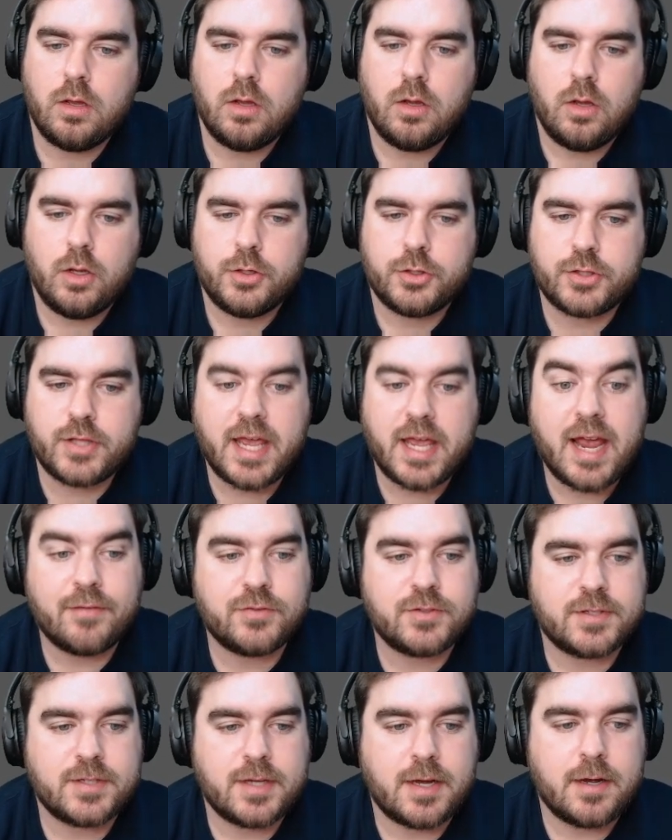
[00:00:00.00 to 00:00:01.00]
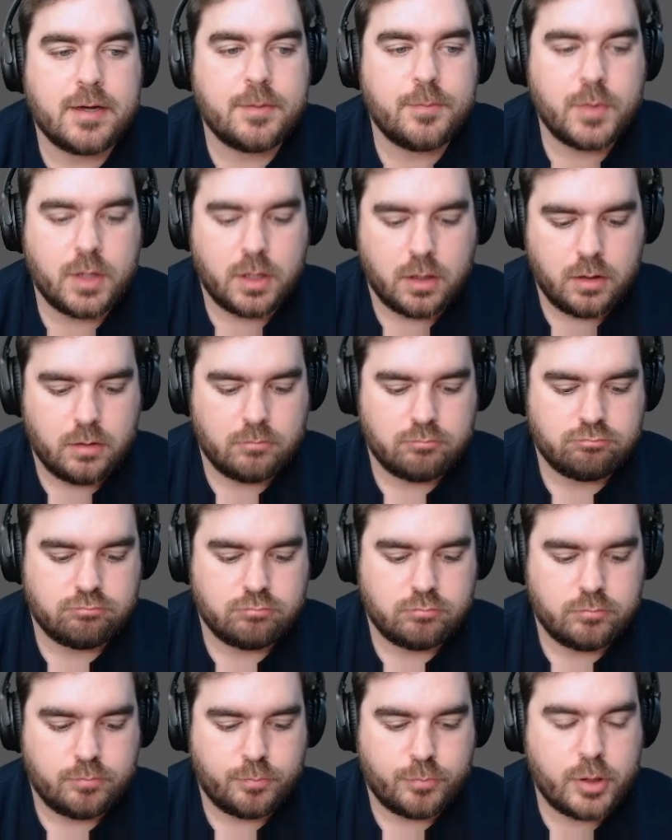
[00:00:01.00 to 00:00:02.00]
So they have some
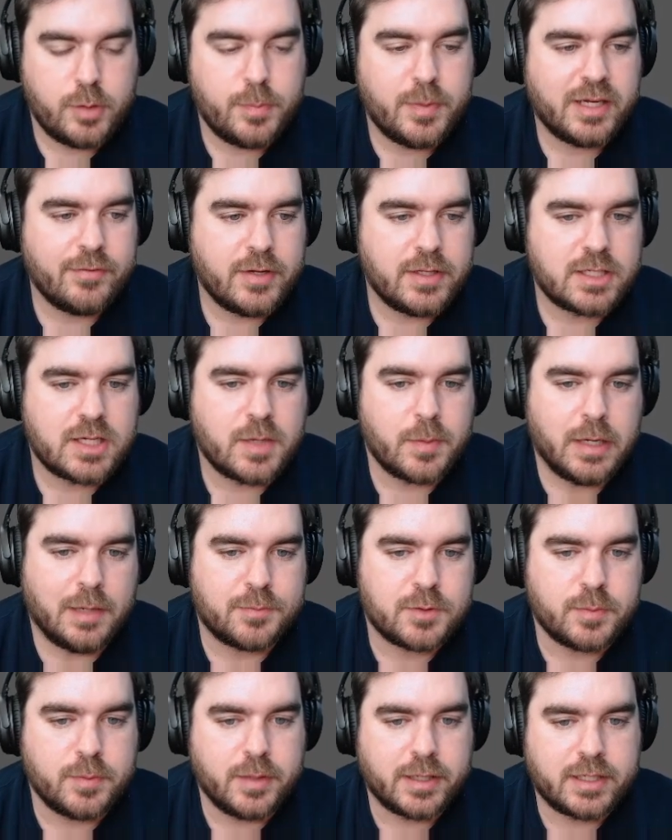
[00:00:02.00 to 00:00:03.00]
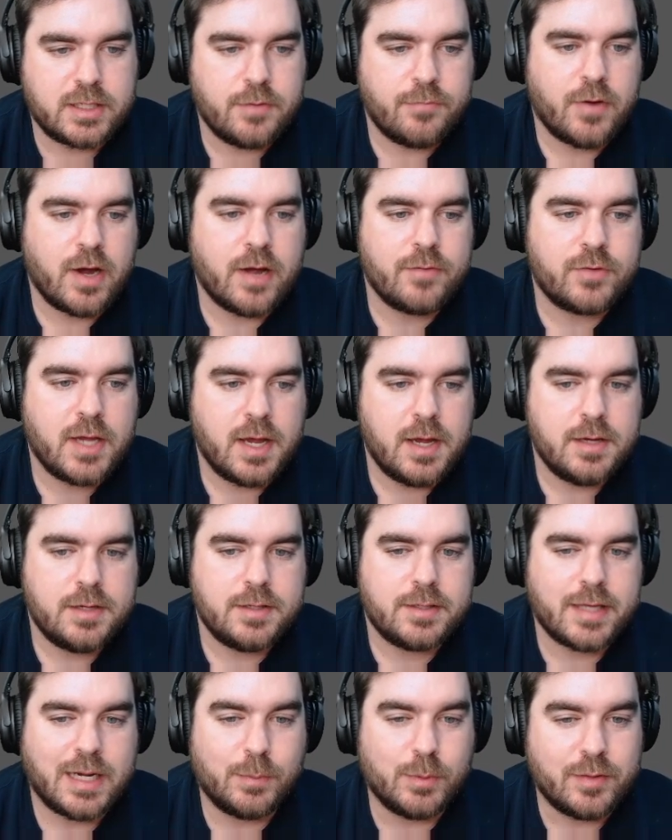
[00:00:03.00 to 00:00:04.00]
pretty big events coming up, some Legacy 5Ks
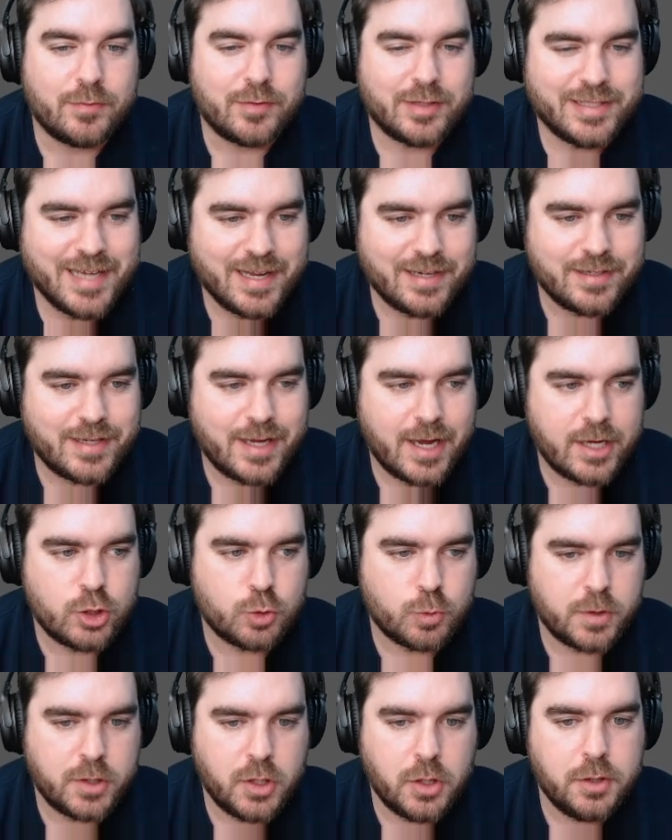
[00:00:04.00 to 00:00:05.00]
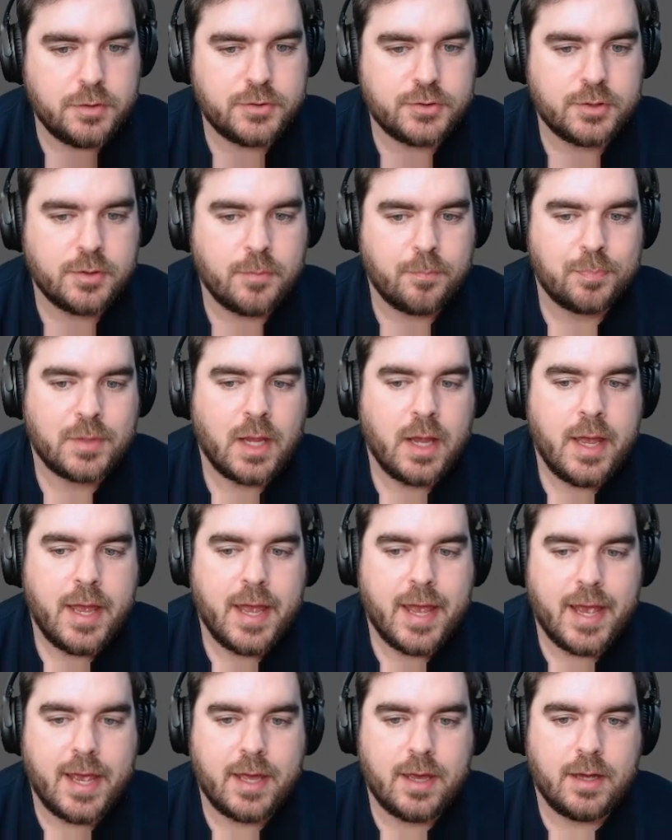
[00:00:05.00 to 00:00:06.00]
and I believe a 10K trios,
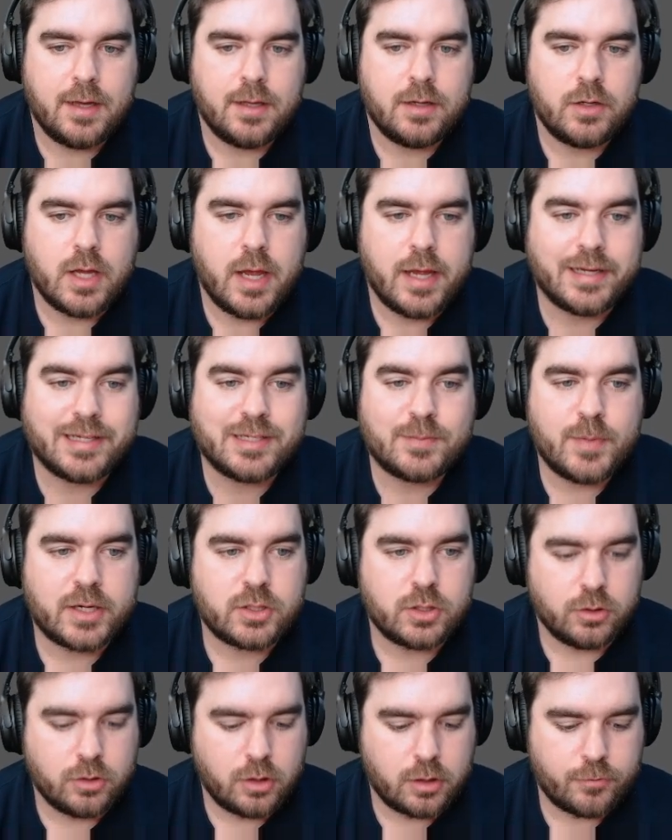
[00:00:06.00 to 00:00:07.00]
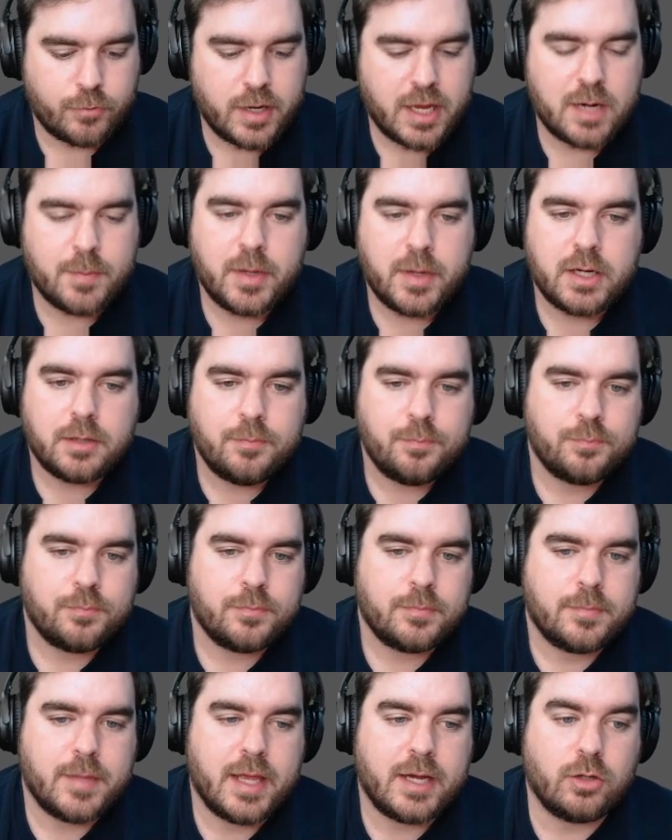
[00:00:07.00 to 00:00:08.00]
and expect a lot of Reanimator
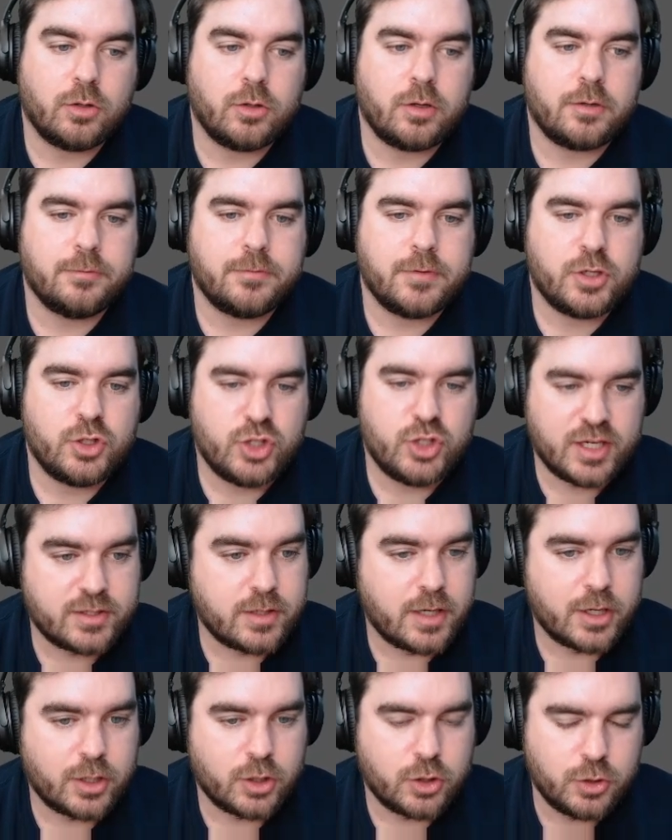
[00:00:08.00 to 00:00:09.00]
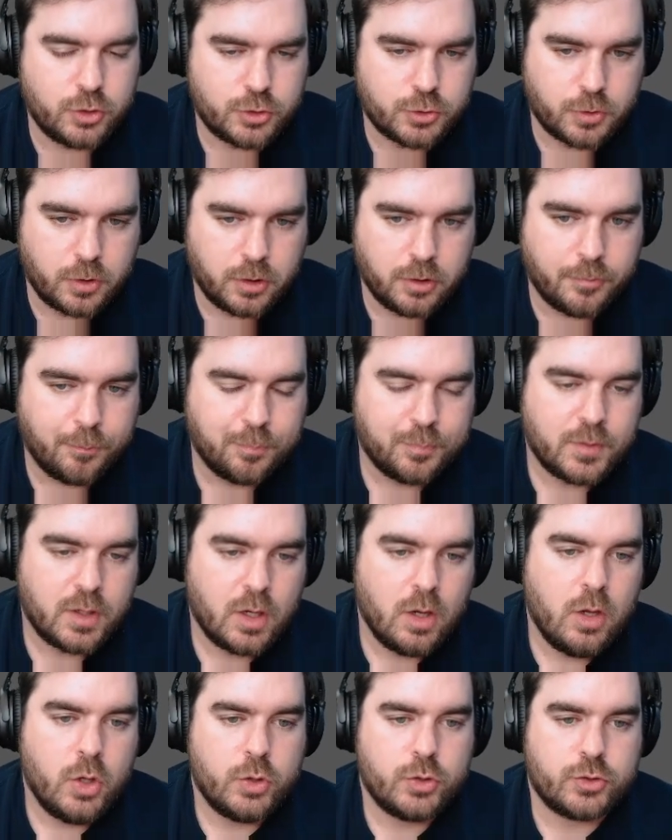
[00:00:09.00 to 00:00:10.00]
and a lot of Jeskai Control.
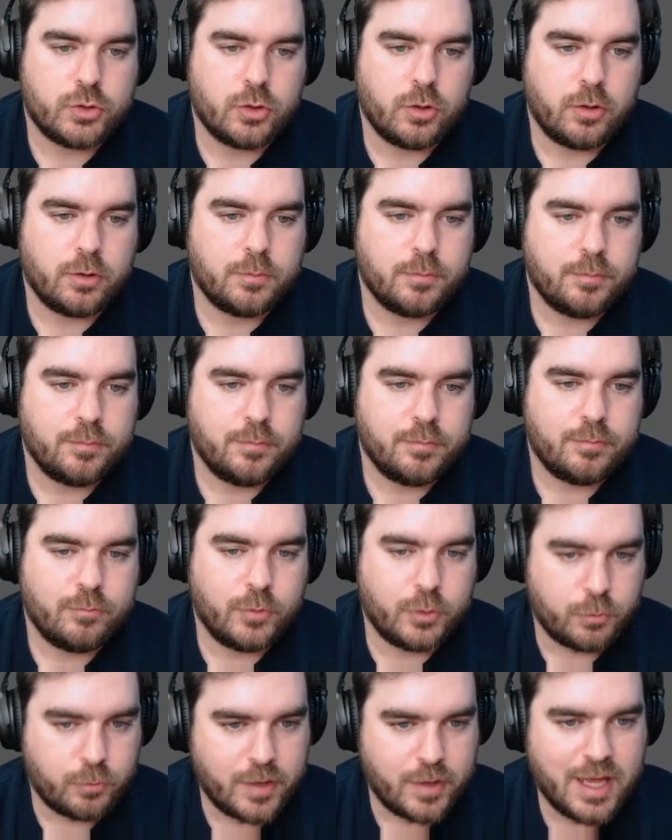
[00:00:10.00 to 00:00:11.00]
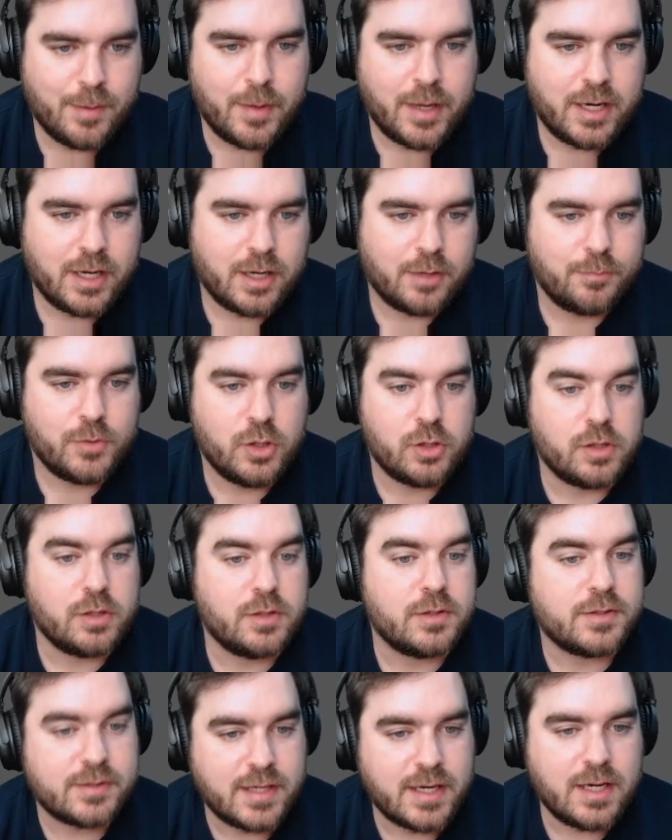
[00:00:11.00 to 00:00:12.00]
So with Reanimator, you can
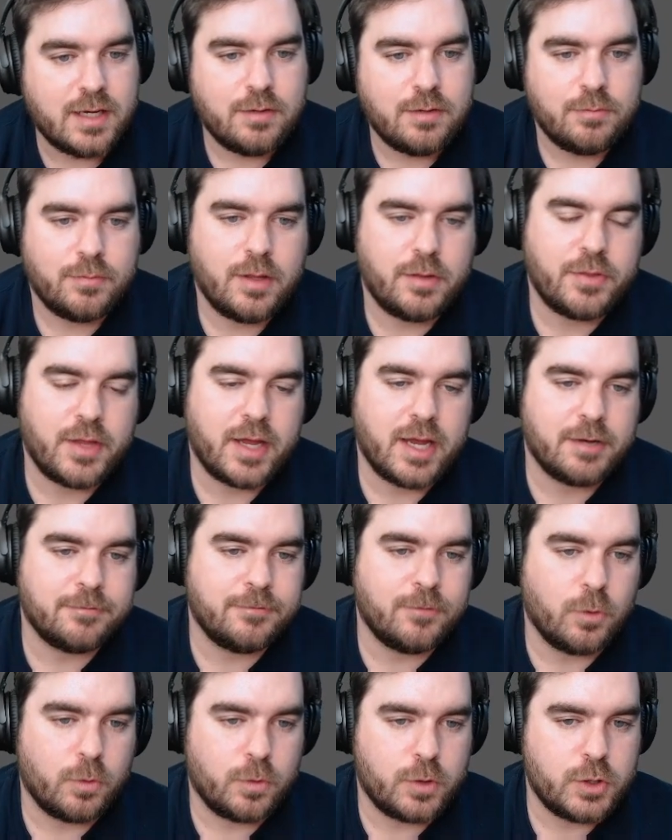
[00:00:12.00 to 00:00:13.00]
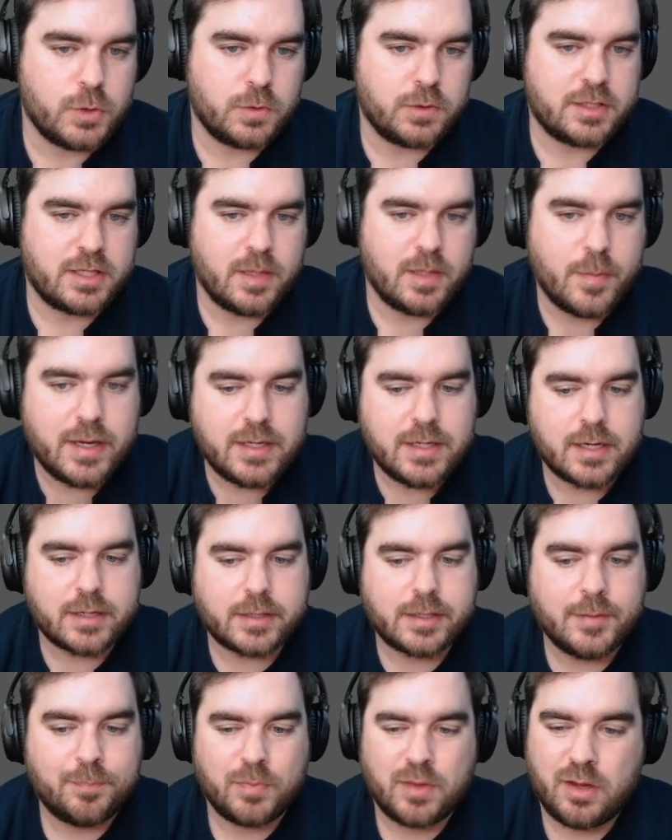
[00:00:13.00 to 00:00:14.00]
see that they have 4 Endurance in the main deck,
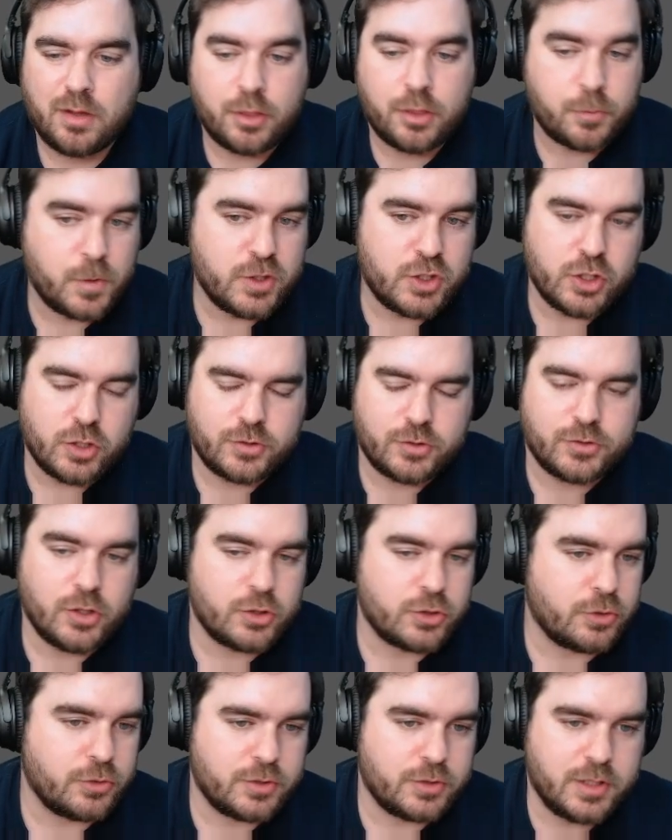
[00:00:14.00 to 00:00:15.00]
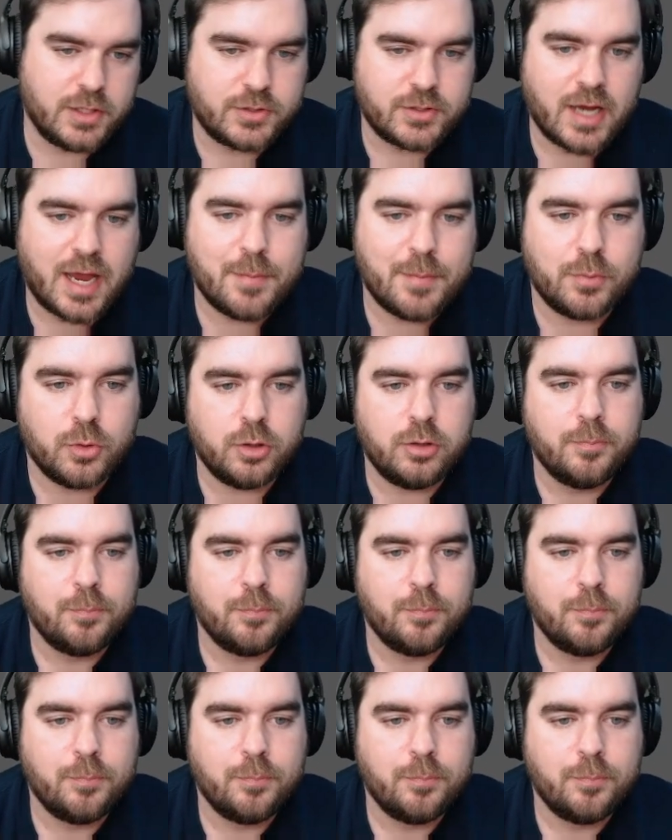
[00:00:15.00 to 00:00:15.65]
3 Surgicals in the sideboard.